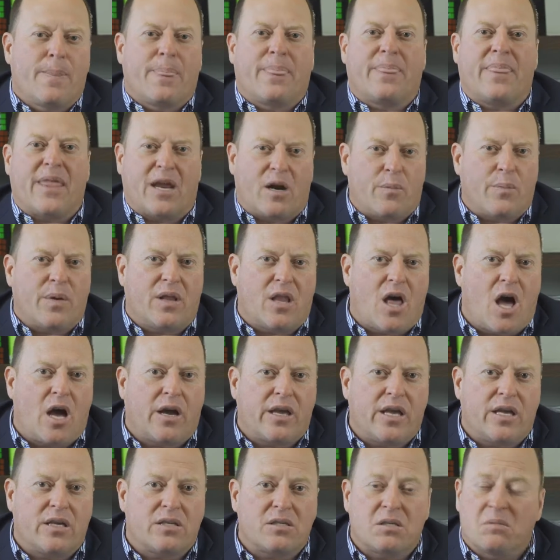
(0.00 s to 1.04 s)
their
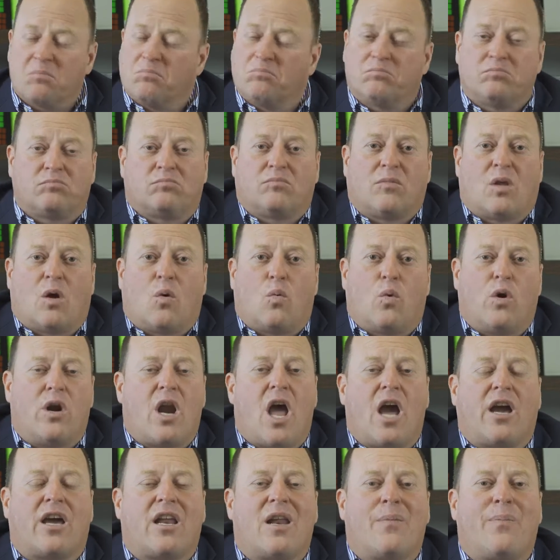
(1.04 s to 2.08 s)
belongings, we're
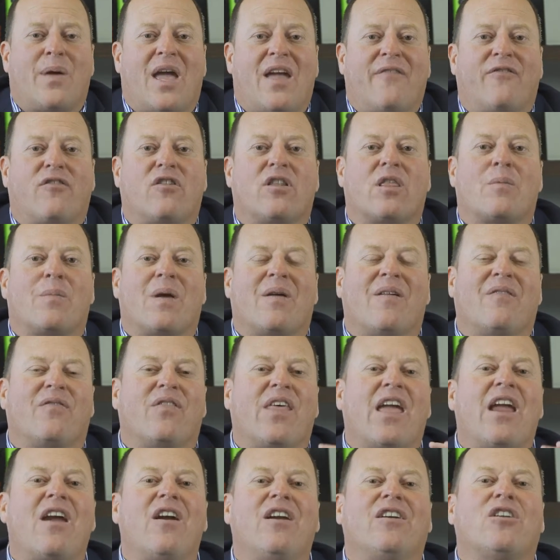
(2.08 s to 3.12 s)
not gonna pay for them. If
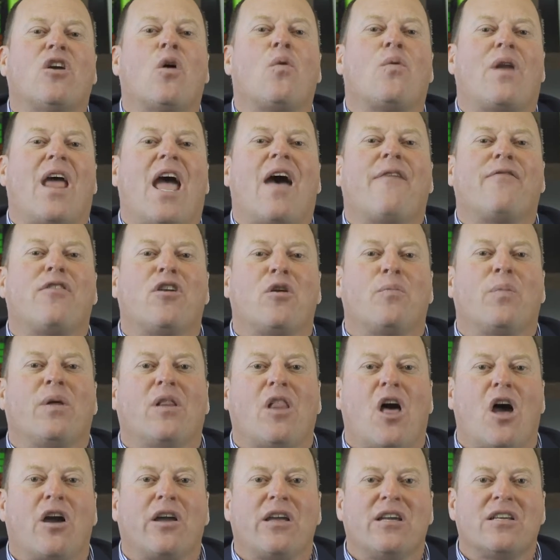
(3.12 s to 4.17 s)
they don't have their
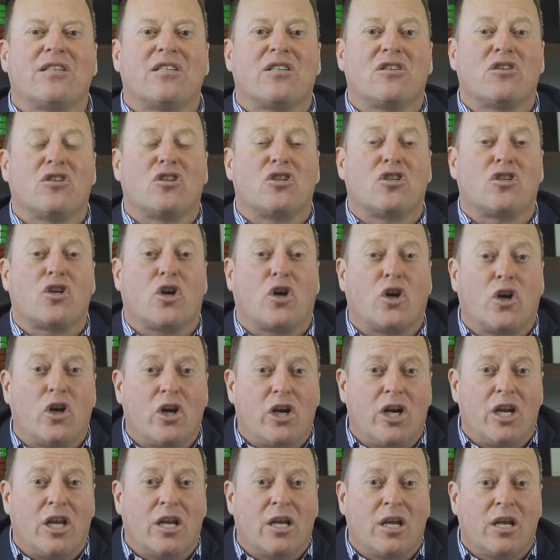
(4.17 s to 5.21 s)
belongings
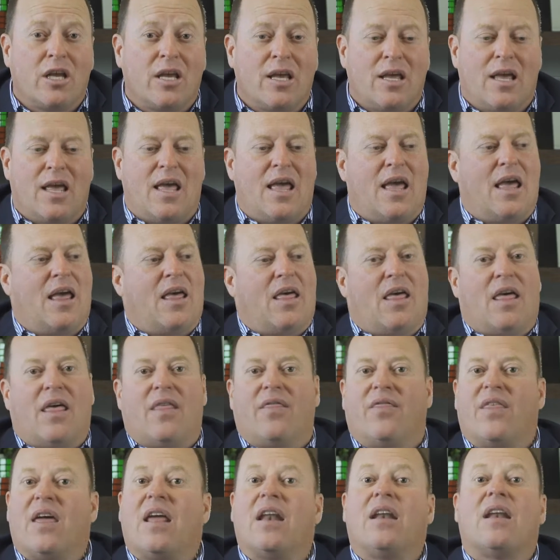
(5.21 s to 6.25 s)
insured,
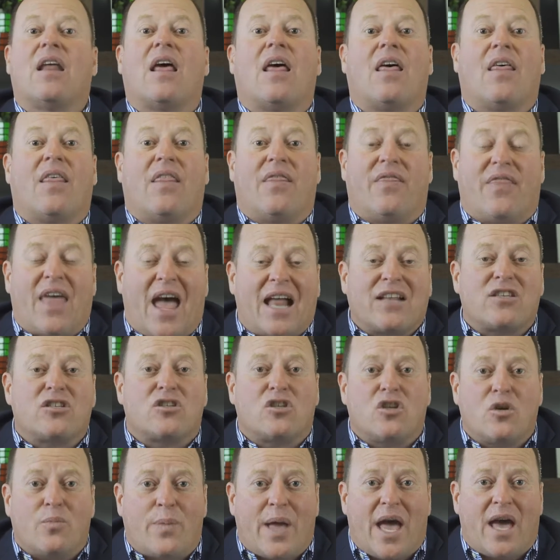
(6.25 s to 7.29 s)
then that's
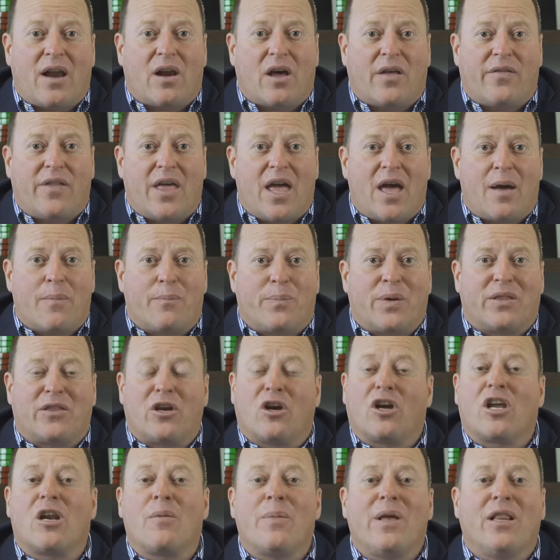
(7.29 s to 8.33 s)
too bad on them. But
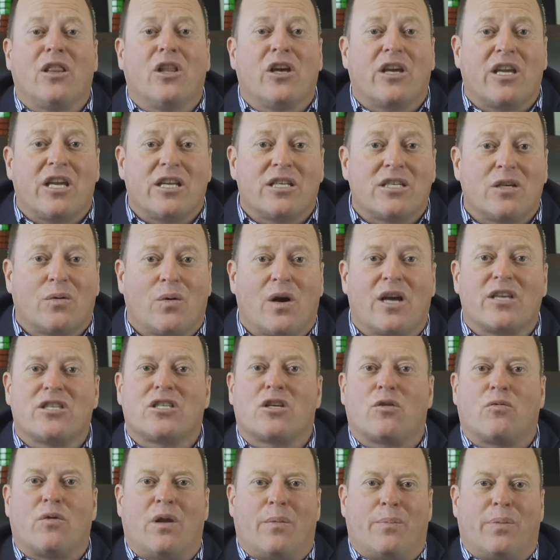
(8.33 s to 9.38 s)
they're gonna be looking to us
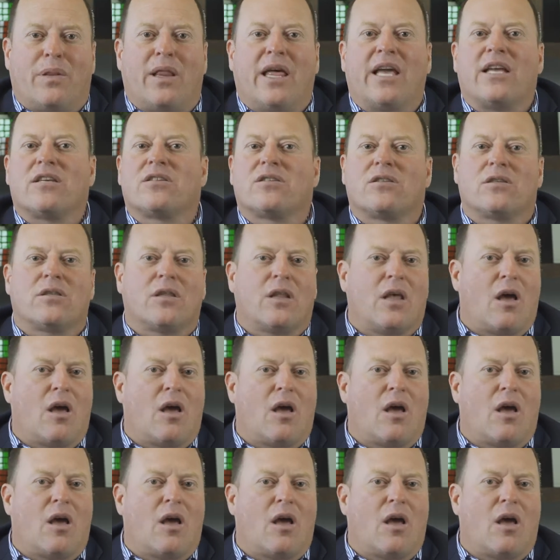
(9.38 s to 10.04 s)
to replace